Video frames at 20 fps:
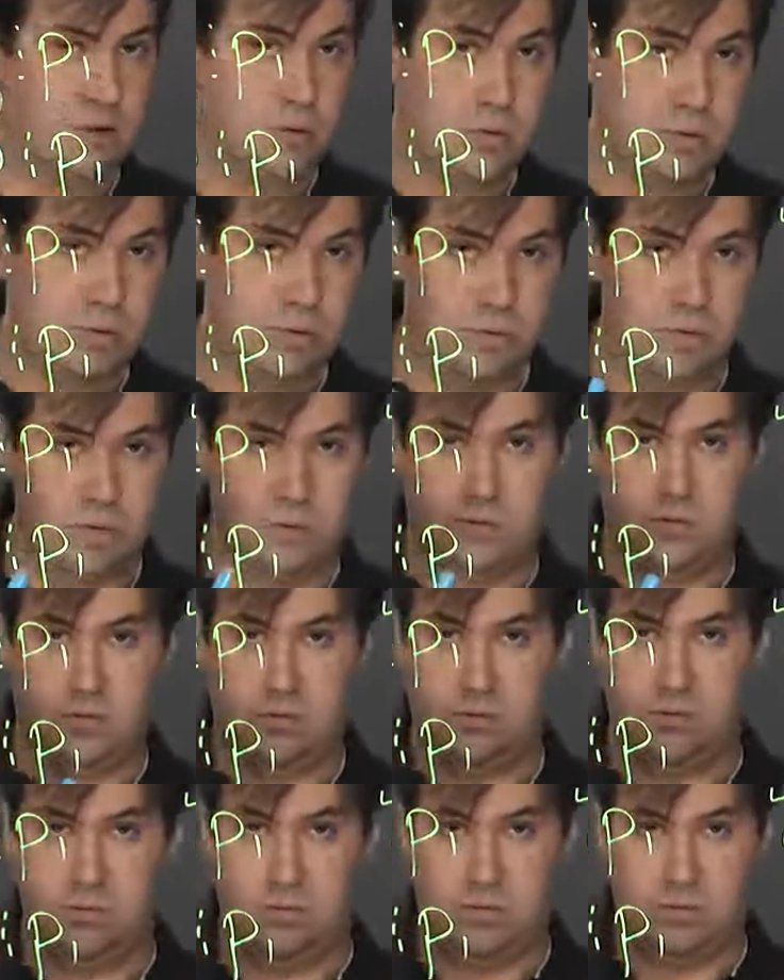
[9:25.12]
two
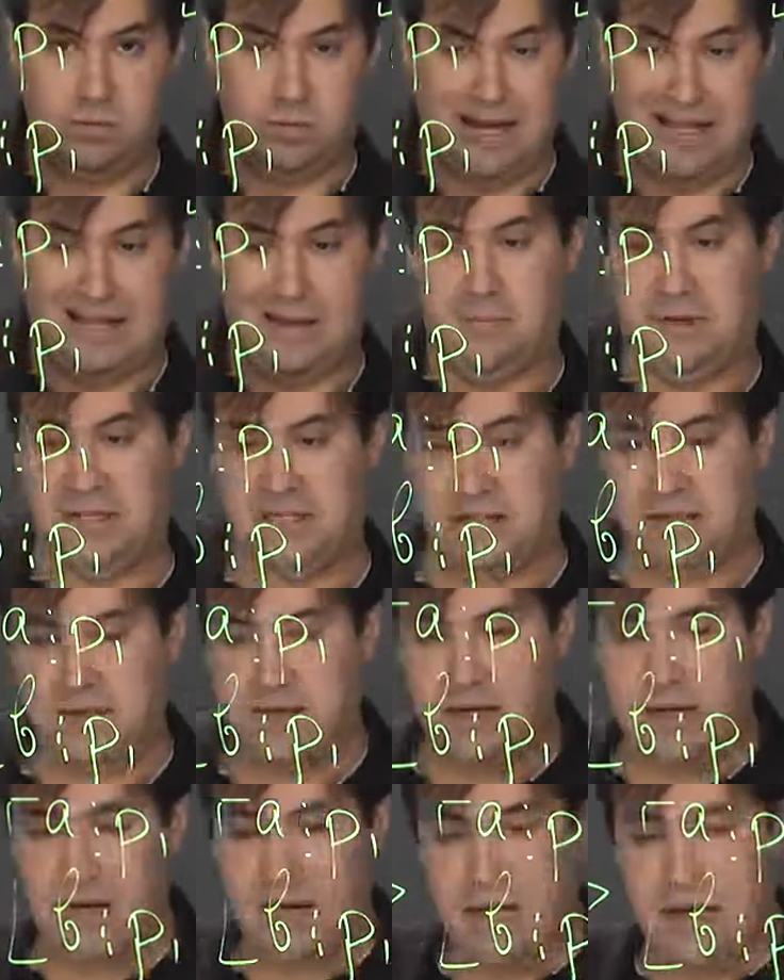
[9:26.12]
elements.
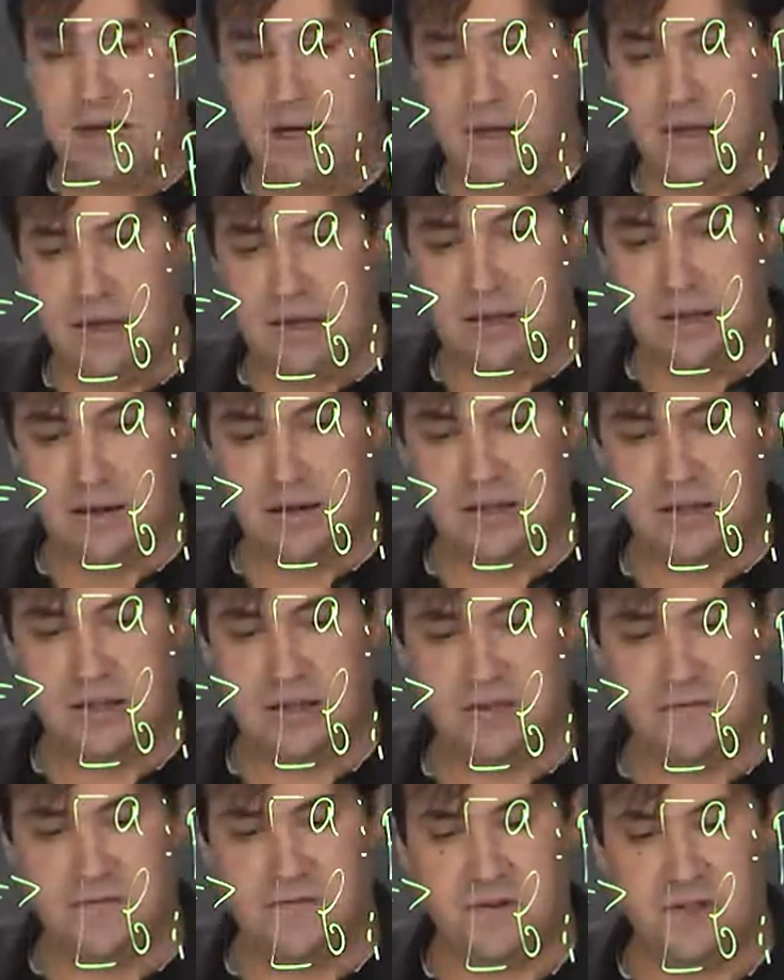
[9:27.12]
This
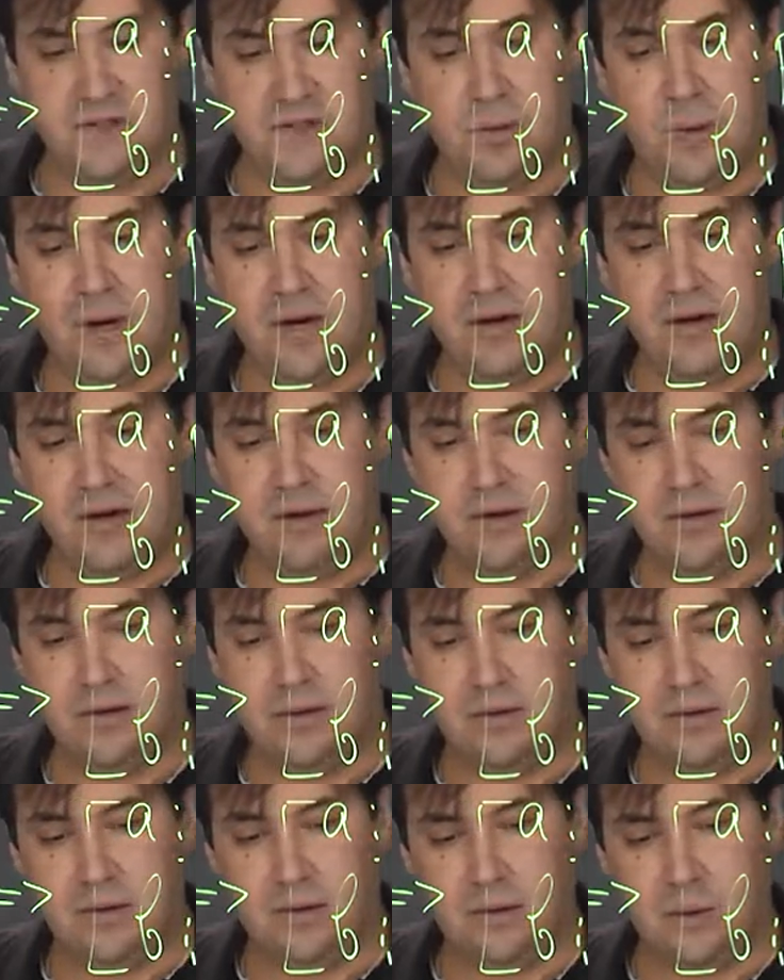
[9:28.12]
is the first one.
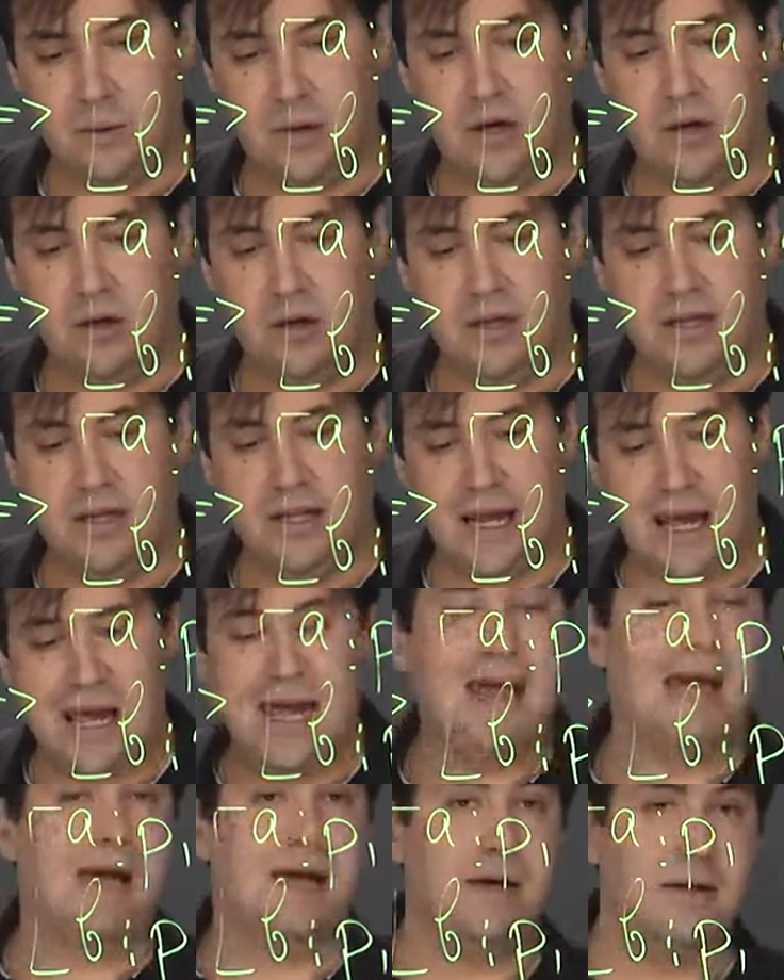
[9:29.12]
We call it
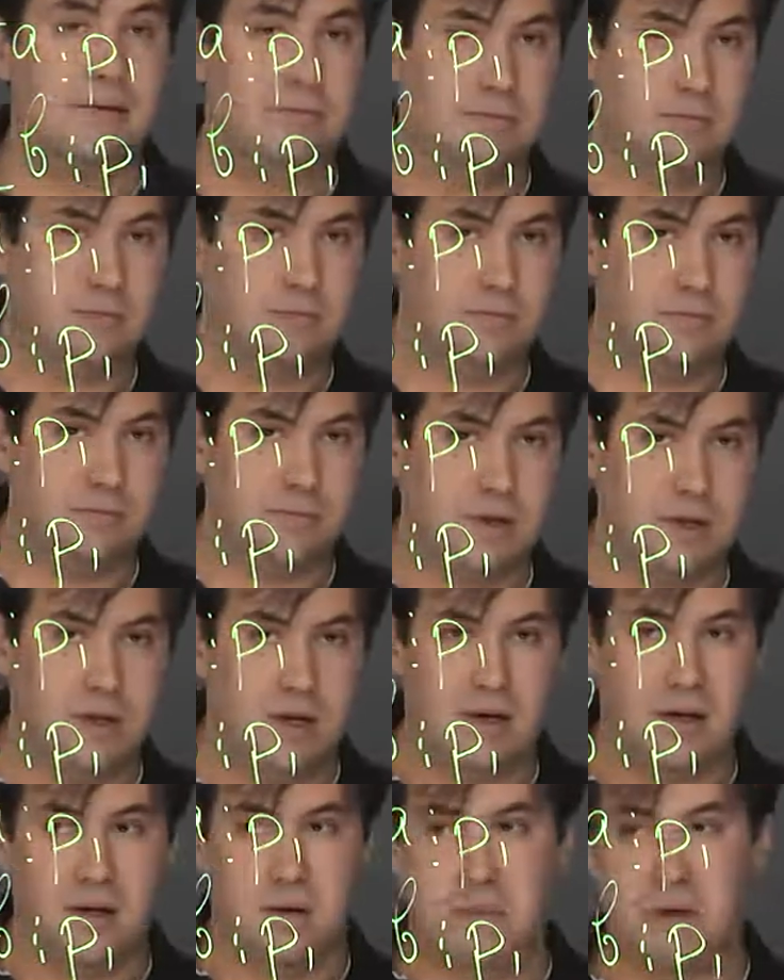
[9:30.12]
A,
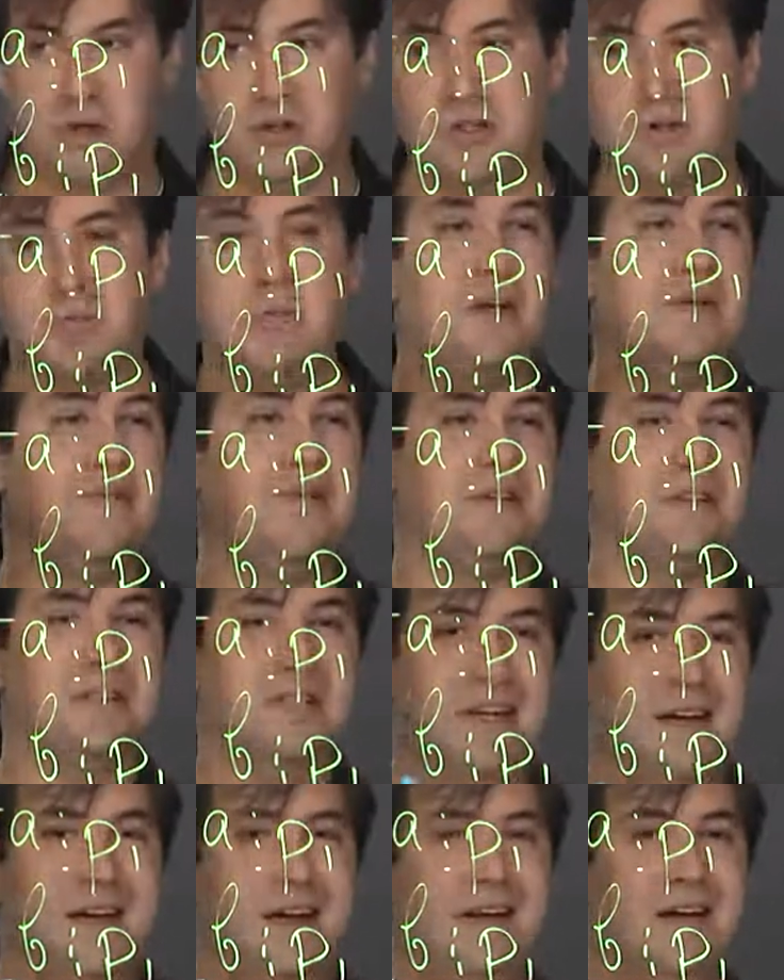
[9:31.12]
because the
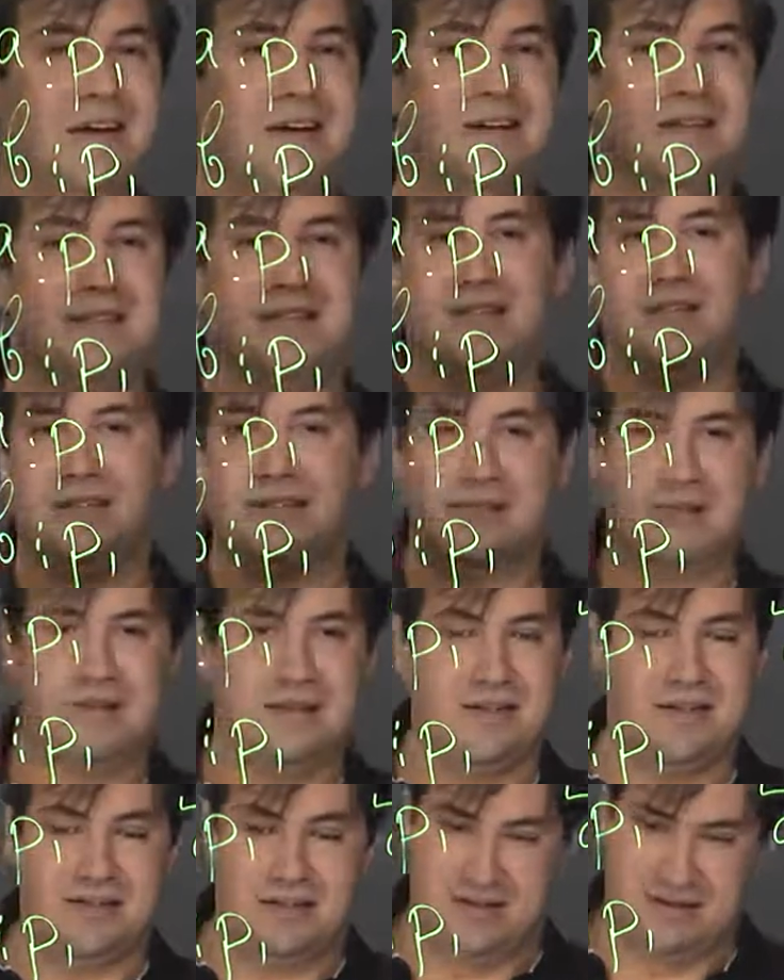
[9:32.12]
previous A is
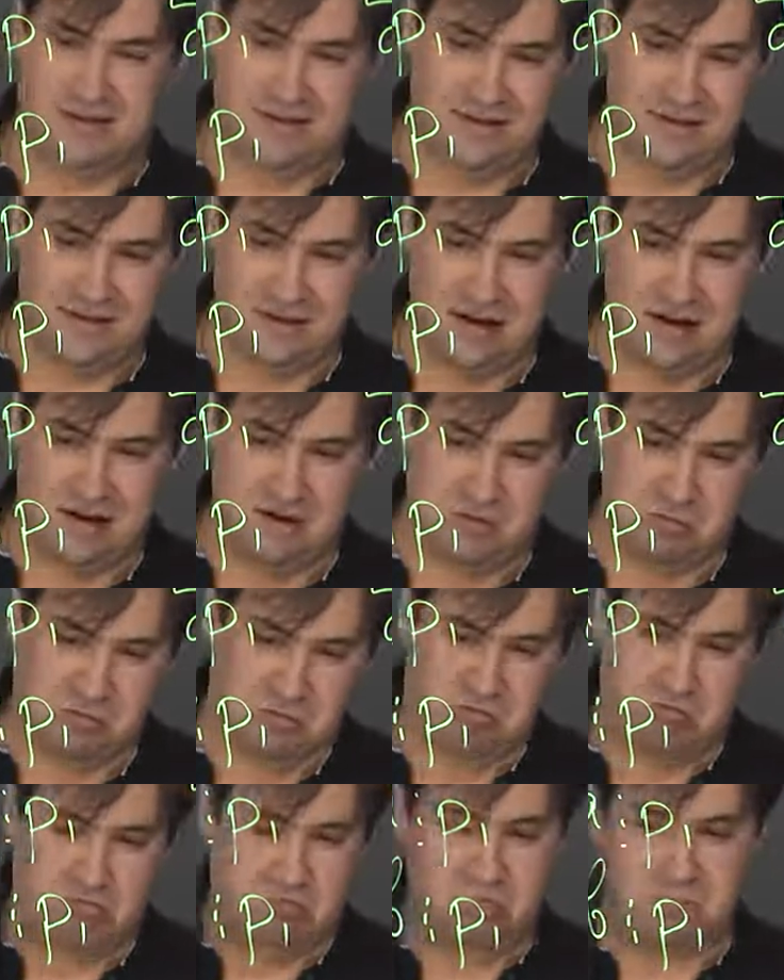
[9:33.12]

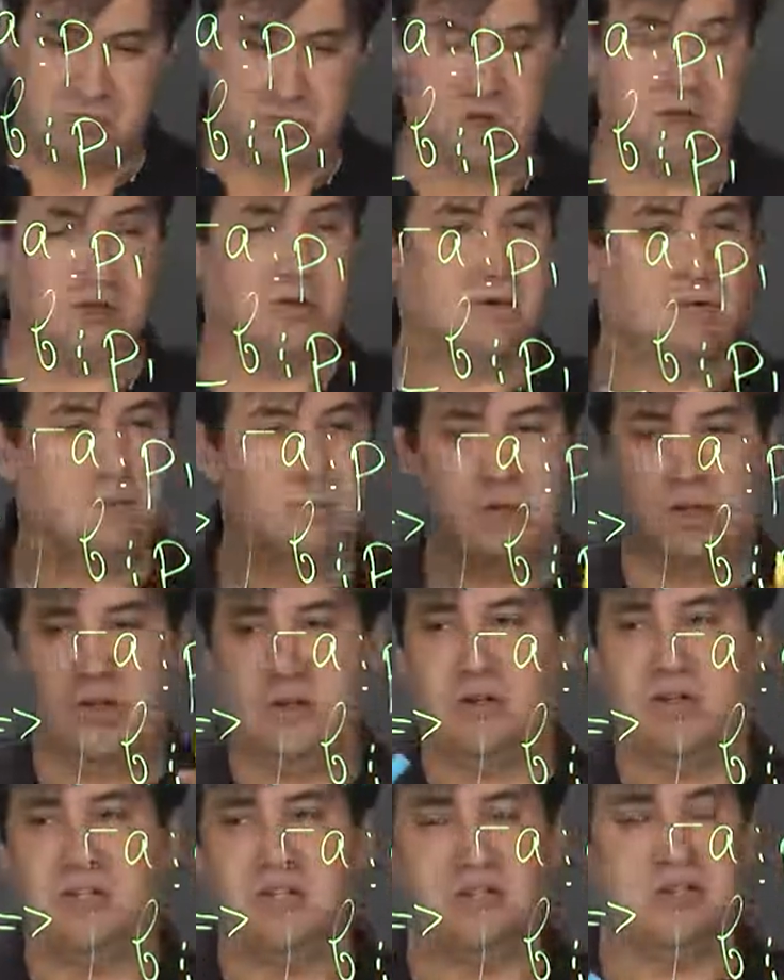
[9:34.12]
now we're
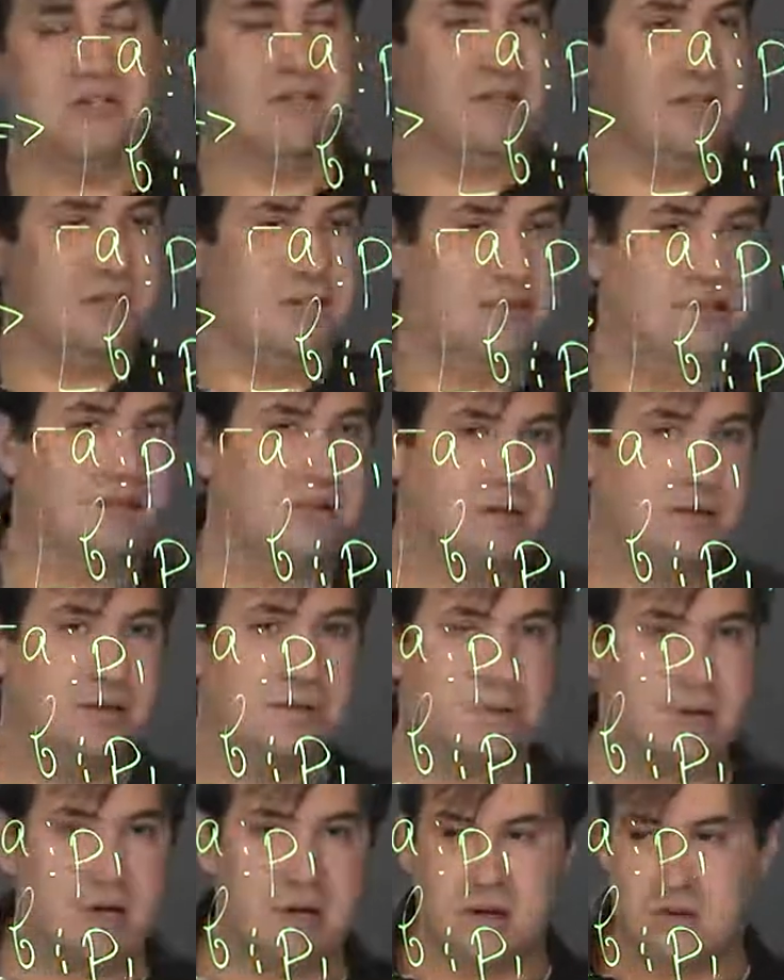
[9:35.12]
not interested in it.
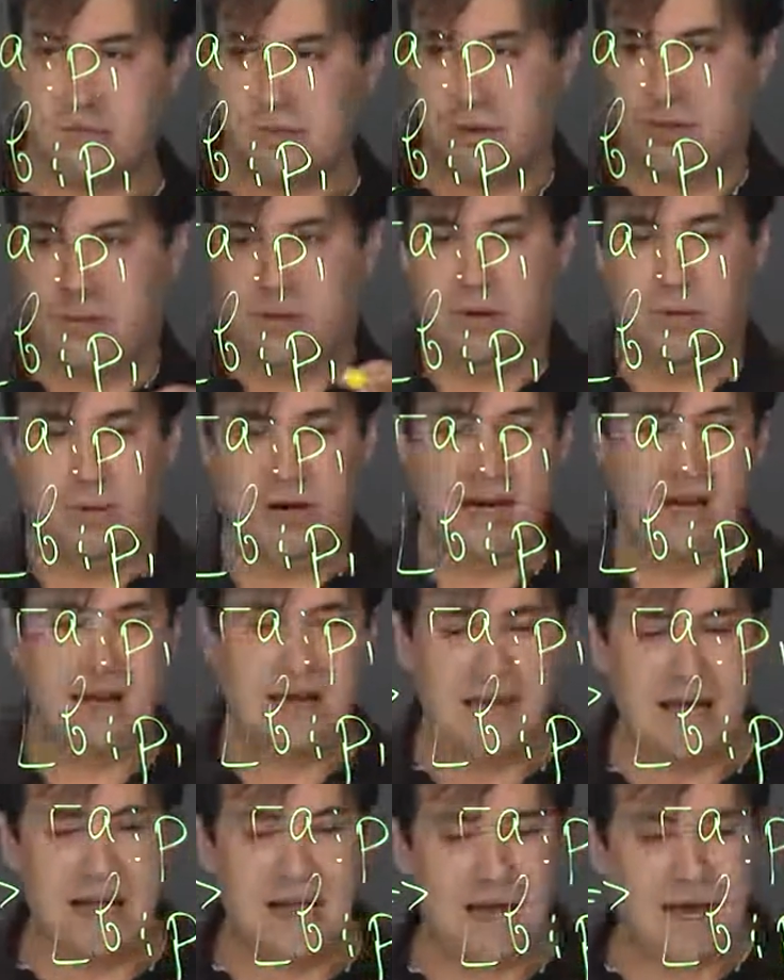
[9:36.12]
We throw it away.
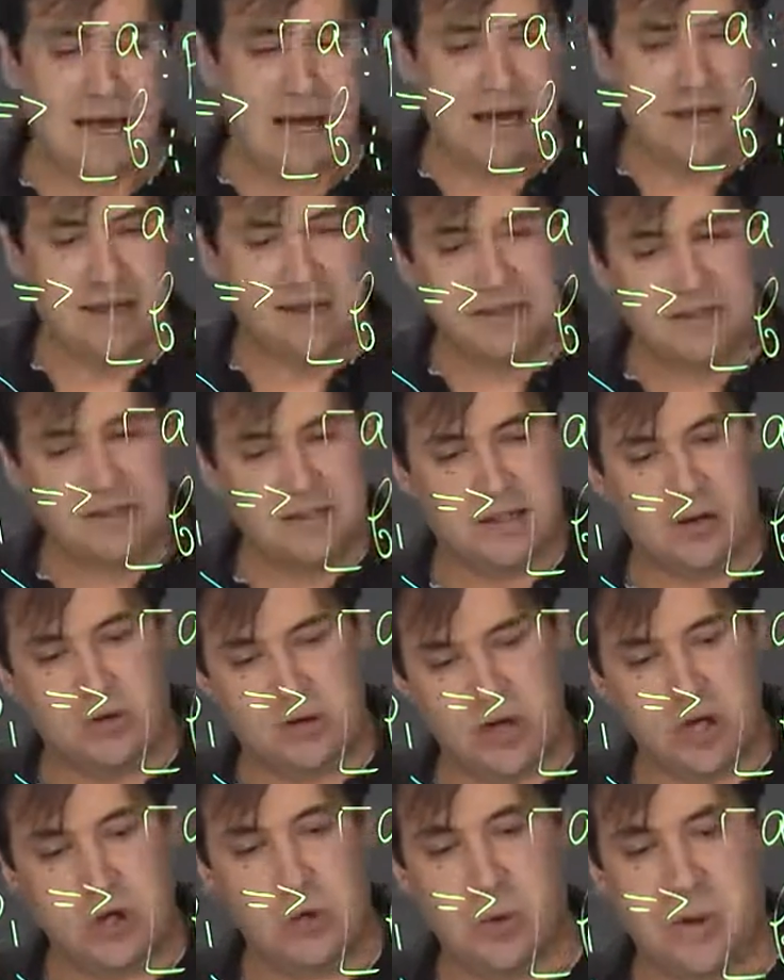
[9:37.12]
And this is
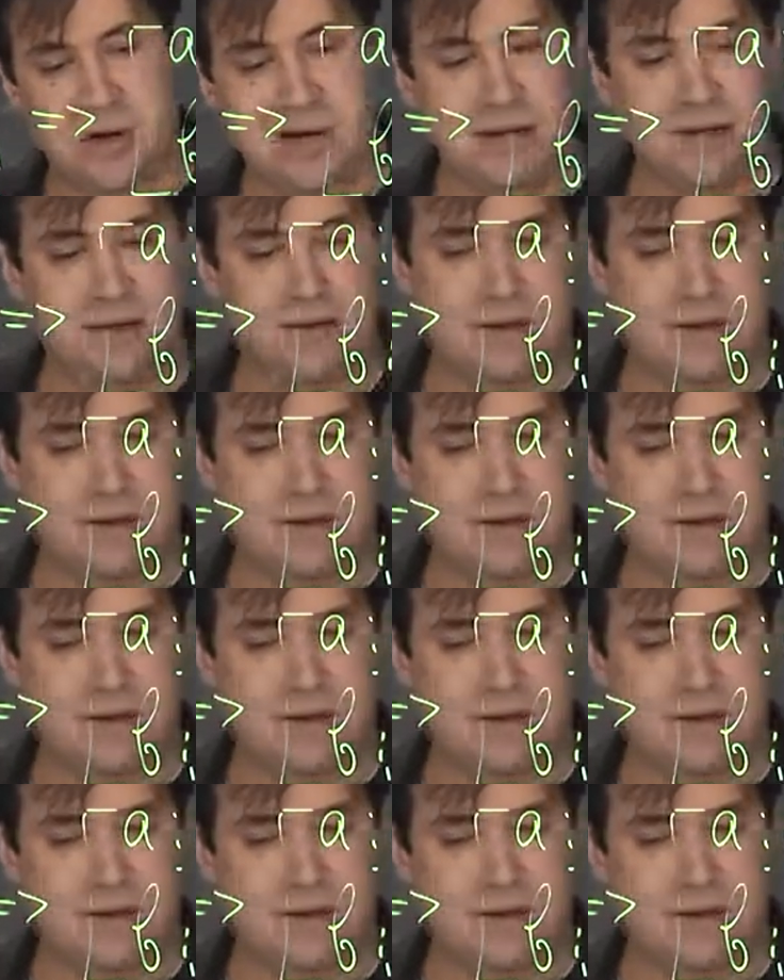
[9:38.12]
our new